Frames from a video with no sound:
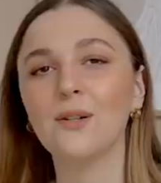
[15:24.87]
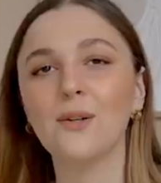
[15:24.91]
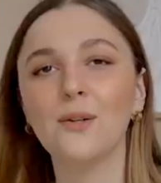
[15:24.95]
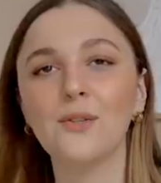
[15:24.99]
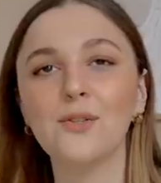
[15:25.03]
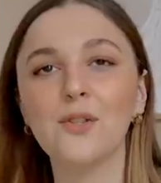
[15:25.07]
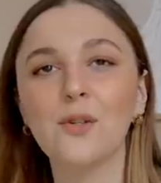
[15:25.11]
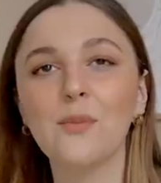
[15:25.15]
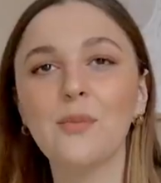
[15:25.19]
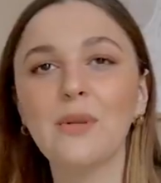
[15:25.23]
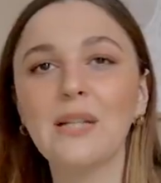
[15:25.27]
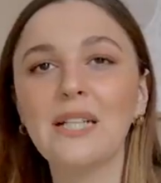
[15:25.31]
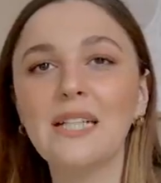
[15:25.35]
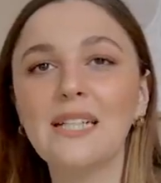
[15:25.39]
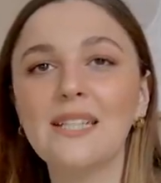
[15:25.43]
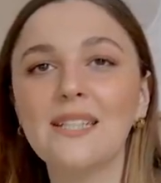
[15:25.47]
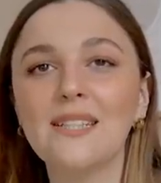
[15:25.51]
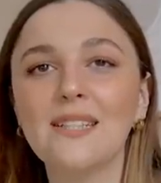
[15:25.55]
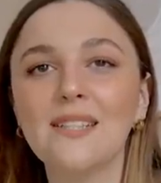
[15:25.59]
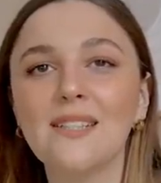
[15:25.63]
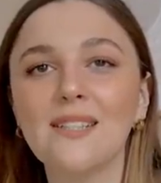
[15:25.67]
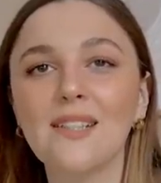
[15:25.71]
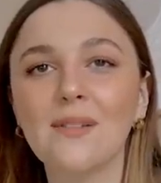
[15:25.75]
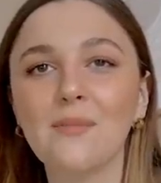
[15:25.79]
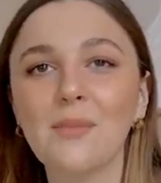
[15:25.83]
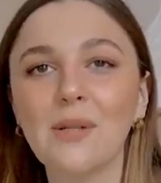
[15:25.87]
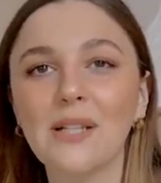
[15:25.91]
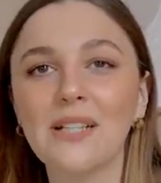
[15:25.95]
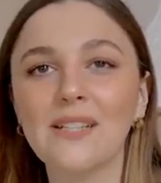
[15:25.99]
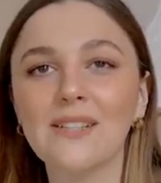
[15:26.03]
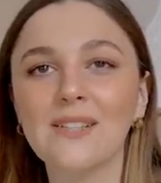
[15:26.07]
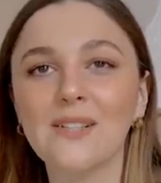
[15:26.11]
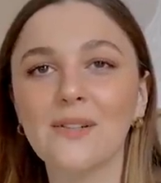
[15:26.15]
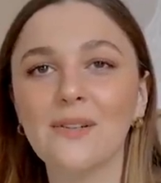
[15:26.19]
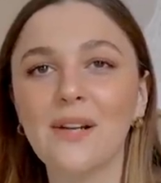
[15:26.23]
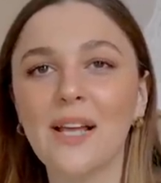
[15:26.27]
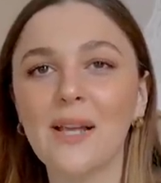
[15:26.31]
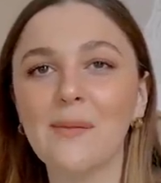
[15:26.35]
Also, please
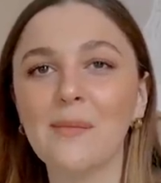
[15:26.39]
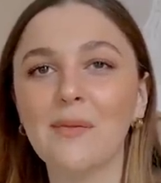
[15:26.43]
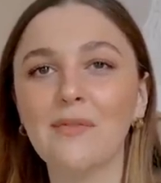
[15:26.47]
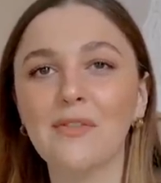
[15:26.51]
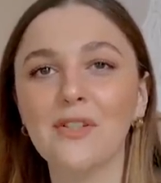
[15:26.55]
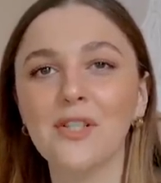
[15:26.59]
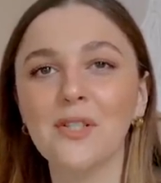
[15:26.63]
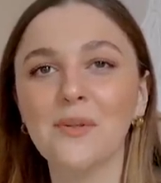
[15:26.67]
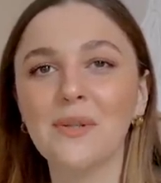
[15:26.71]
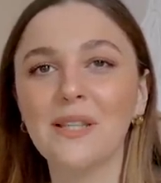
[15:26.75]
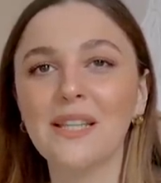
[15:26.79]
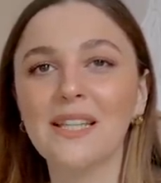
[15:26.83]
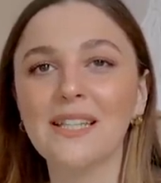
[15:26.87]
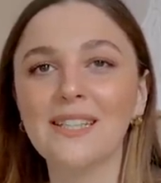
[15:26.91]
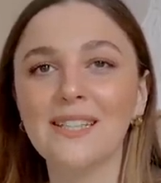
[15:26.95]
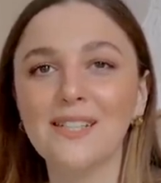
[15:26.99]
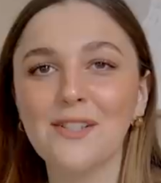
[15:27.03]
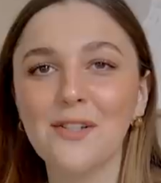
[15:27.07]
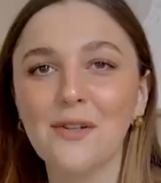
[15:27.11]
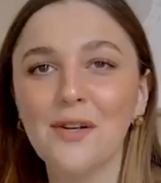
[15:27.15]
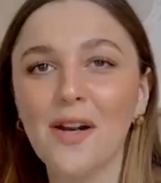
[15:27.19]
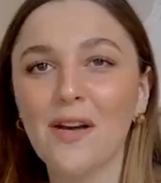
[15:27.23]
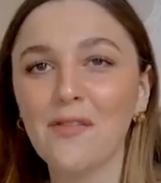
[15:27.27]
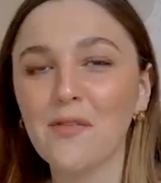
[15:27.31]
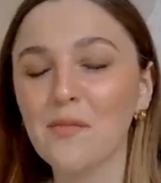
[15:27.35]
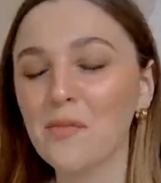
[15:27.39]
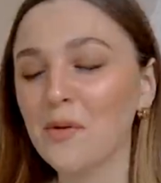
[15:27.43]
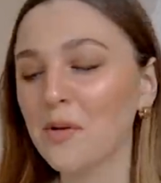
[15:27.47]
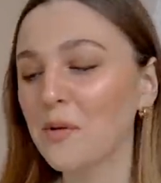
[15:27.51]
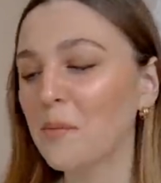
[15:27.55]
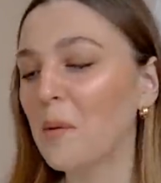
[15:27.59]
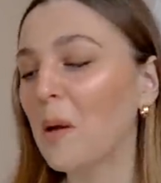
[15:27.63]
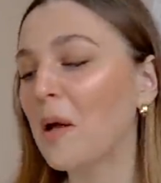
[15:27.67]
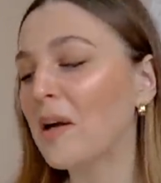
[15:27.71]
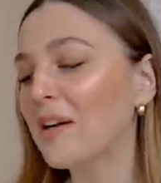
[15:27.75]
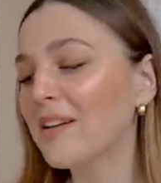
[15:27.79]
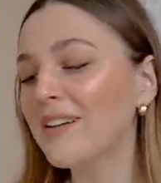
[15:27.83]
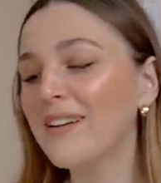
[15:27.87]
don't hate me for doing this. I don't have a
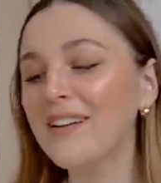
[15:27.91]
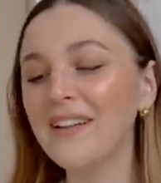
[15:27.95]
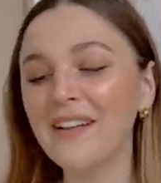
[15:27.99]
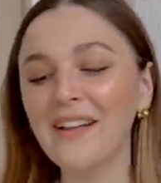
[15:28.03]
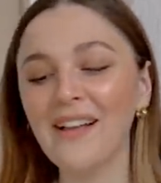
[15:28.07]
bookmark.